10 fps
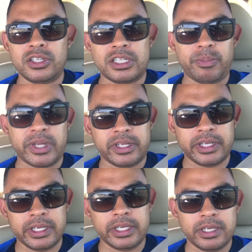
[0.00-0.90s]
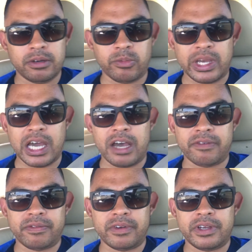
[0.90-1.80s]
Typically, we
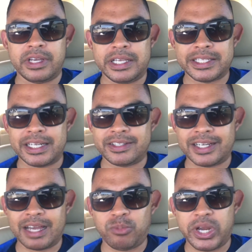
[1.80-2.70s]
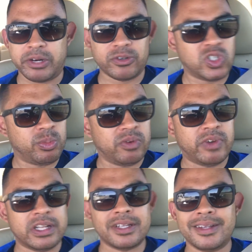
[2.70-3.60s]
have a set of tiebreakers to
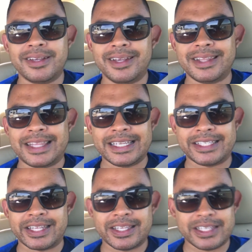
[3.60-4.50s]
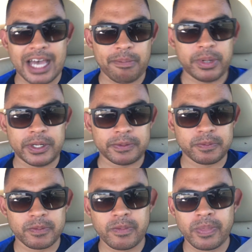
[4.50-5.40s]
prevent things like this happening.
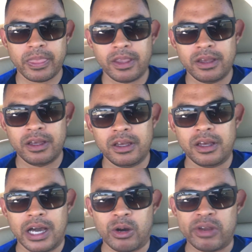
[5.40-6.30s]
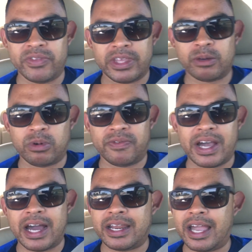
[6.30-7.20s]
I don't even think we've
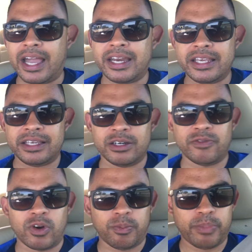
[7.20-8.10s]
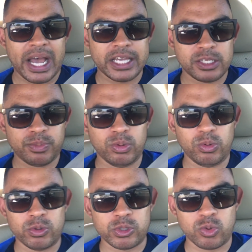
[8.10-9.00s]
had any of our past
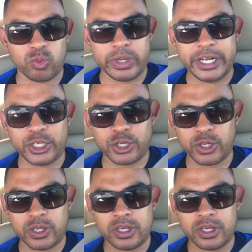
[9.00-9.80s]
pools reach